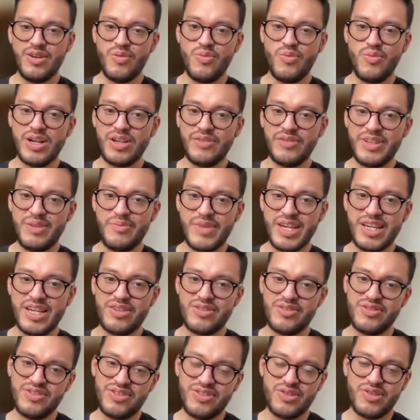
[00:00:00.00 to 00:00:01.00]
One of the main
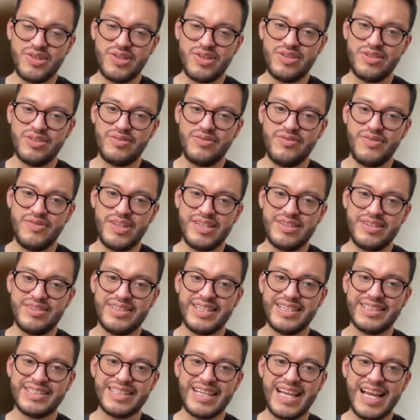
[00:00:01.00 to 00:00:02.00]
concerns of
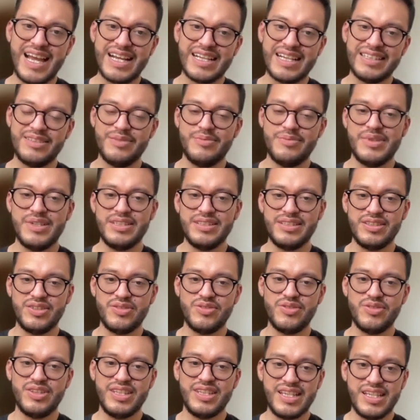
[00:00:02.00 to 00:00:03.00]
intersex activists
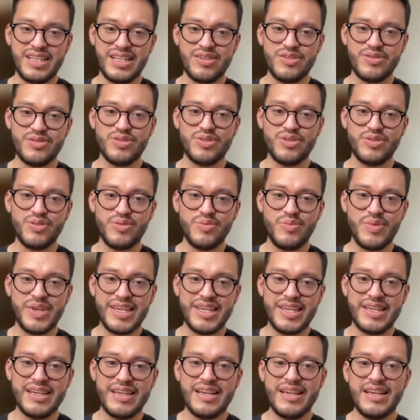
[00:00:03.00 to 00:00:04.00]
continues to
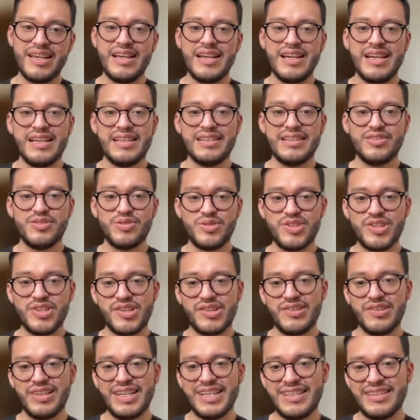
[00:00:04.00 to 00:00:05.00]
be
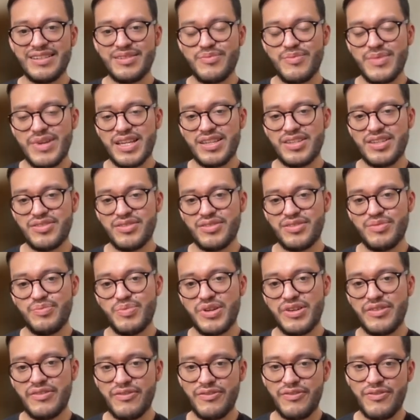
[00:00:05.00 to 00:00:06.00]
surgical interventions
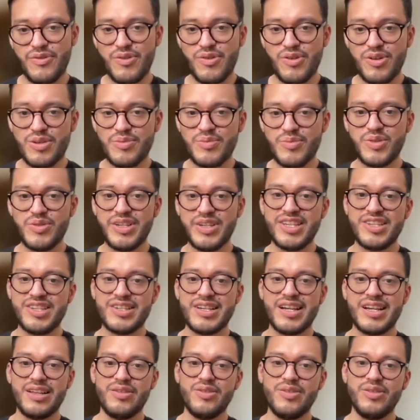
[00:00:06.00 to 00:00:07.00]
performed during
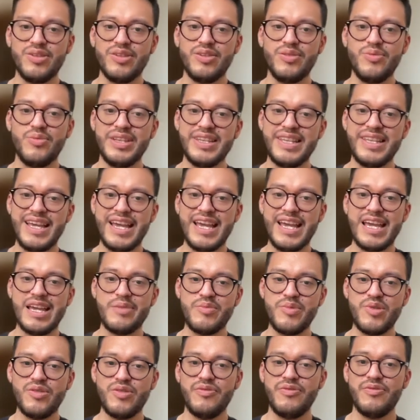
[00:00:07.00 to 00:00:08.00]
childhood with the
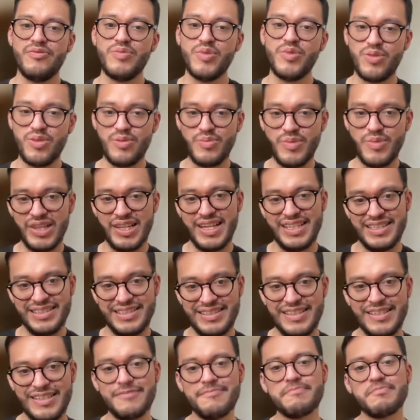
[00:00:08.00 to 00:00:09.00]
aim of
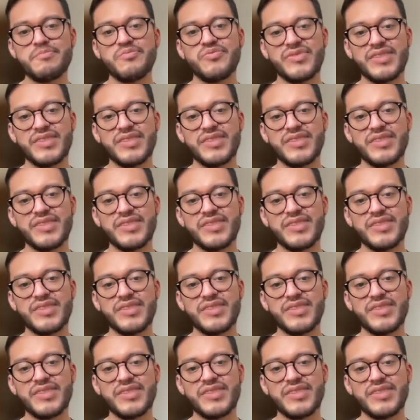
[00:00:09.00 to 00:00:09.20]
normalizing